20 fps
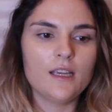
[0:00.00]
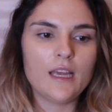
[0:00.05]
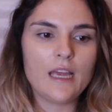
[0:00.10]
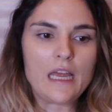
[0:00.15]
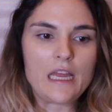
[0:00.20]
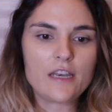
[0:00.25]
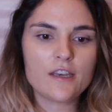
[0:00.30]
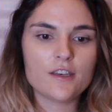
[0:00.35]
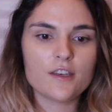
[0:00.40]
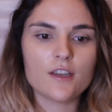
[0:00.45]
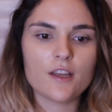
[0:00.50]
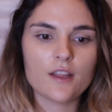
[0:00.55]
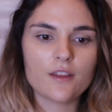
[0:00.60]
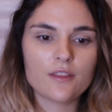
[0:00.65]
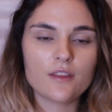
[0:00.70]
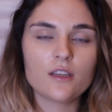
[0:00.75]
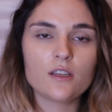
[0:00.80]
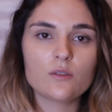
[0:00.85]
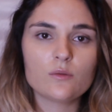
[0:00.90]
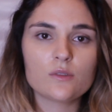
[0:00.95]
and
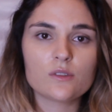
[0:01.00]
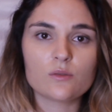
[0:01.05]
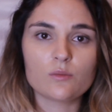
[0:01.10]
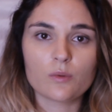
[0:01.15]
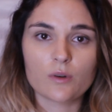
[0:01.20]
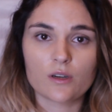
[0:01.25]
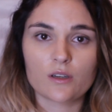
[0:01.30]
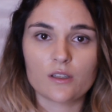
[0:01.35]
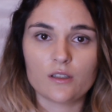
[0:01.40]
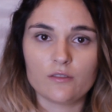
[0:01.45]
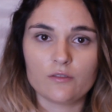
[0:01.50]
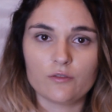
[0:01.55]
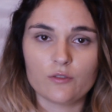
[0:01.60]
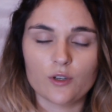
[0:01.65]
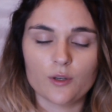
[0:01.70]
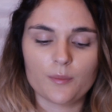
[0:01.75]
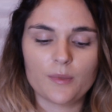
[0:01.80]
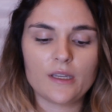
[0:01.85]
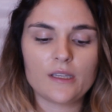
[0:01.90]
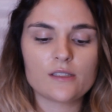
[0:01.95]
nothing was working
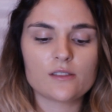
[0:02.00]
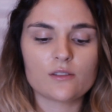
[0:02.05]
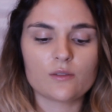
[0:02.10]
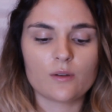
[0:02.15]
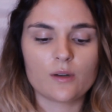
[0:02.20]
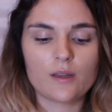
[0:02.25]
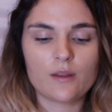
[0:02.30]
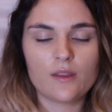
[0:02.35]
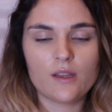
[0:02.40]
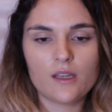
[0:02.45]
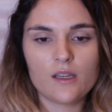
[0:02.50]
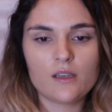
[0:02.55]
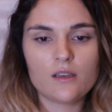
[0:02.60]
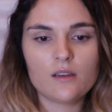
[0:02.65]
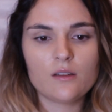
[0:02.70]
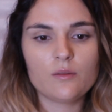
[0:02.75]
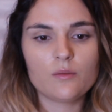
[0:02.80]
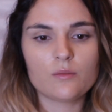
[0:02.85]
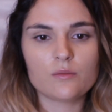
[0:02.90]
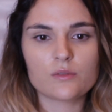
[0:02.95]
for me. So I
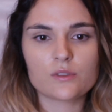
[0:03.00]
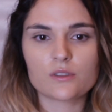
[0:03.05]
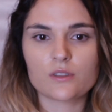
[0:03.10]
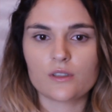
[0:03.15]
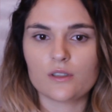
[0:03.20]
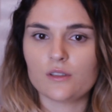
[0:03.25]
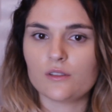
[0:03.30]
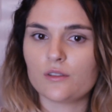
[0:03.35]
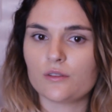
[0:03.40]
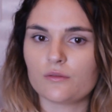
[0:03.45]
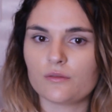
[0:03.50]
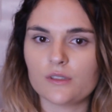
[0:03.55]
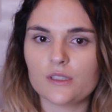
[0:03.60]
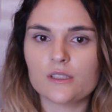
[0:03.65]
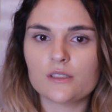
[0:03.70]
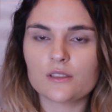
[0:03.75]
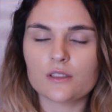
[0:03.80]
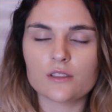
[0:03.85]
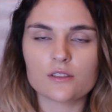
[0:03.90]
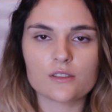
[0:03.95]
then started to
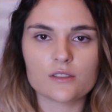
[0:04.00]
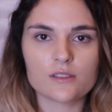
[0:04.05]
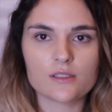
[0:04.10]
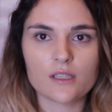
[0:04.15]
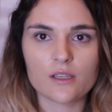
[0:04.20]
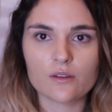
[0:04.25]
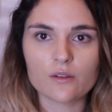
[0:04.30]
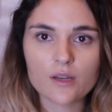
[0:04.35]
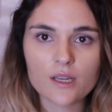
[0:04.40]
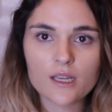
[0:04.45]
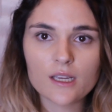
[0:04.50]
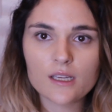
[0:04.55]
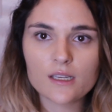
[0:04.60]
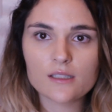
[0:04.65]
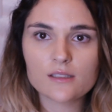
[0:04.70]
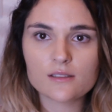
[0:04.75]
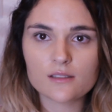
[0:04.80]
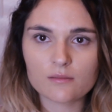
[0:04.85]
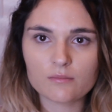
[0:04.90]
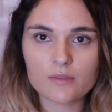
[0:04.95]
research and say,
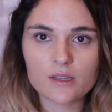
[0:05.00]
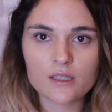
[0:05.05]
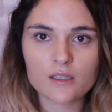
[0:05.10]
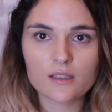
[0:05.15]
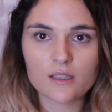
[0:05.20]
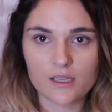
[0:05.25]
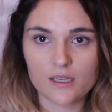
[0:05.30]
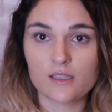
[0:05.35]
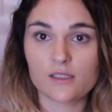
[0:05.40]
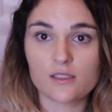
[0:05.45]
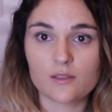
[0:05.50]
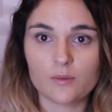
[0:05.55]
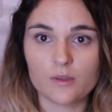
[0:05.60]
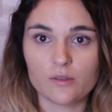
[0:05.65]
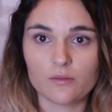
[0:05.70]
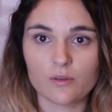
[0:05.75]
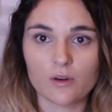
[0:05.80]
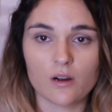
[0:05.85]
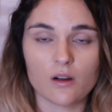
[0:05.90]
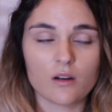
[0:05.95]
okay, something has to be
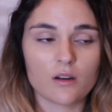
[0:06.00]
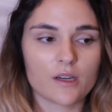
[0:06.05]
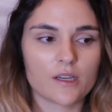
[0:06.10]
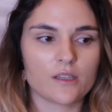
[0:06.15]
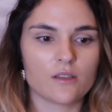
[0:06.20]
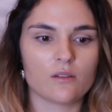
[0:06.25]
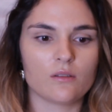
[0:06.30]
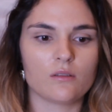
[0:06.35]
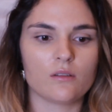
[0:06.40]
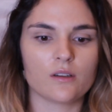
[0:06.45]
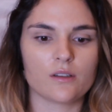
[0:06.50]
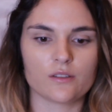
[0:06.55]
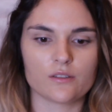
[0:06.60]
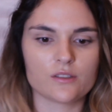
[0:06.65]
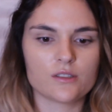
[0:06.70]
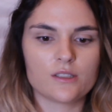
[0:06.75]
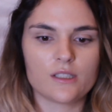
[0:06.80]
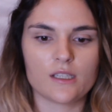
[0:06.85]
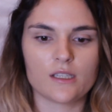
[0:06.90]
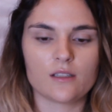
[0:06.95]
wrong. I don't
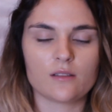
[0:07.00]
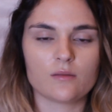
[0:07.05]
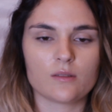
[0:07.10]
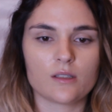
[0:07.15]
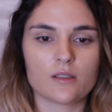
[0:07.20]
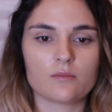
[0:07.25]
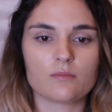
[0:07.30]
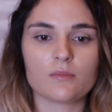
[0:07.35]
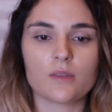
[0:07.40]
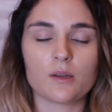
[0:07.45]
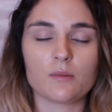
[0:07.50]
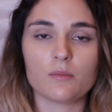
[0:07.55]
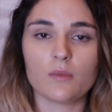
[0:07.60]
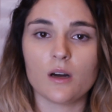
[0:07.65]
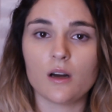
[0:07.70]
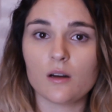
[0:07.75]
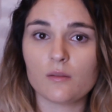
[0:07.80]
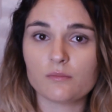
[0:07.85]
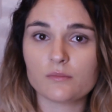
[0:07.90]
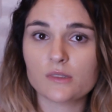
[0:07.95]
understand. Like, my
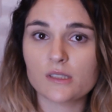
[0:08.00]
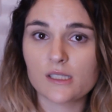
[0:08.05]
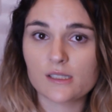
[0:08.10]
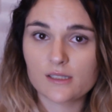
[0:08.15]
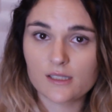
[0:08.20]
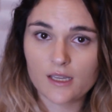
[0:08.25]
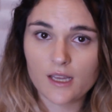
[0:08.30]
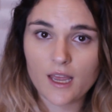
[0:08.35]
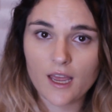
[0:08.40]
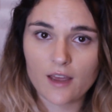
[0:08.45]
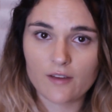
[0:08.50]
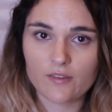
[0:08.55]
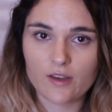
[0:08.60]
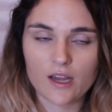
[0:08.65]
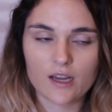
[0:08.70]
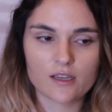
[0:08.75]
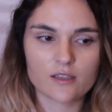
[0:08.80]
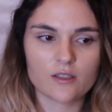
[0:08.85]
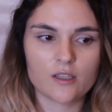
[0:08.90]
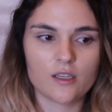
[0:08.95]
mom doesn't have
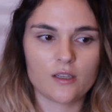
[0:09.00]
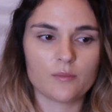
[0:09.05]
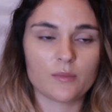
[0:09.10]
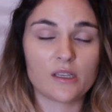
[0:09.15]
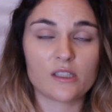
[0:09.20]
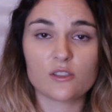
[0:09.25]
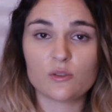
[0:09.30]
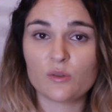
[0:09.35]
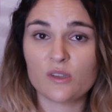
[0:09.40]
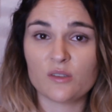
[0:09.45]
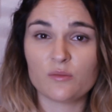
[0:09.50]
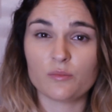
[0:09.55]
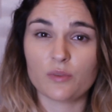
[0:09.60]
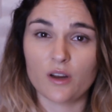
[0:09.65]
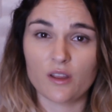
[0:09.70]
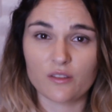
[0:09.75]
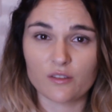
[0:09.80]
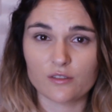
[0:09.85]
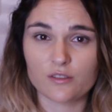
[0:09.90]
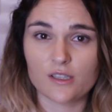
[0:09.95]
acne, my twin
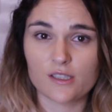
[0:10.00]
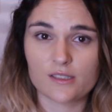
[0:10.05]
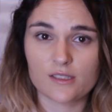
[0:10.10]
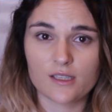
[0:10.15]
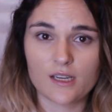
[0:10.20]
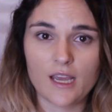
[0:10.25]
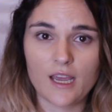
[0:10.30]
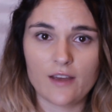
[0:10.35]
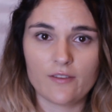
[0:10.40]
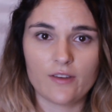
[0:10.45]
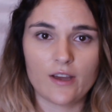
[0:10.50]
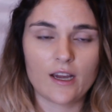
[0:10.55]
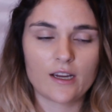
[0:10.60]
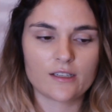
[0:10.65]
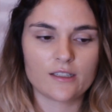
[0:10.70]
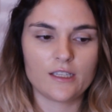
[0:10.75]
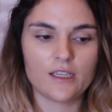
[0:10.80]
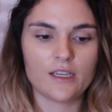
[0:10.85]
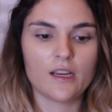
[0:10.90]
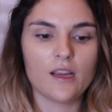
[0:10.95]
brother doesn't have
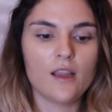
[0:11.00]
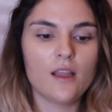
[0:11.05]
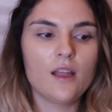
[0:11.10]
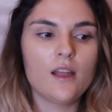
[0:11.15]
acne.